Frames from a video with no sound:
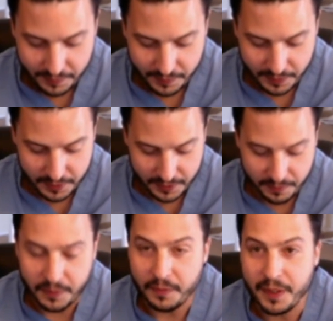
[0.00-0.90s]
there's
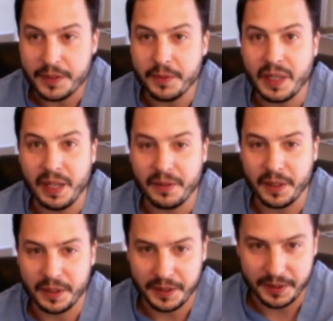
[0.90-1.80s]
different events that we have in our
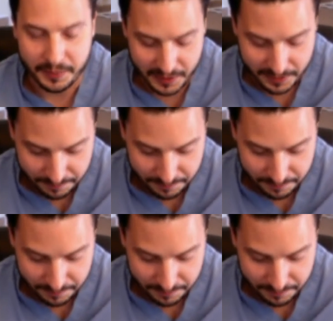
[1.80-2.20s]
kingdom, right?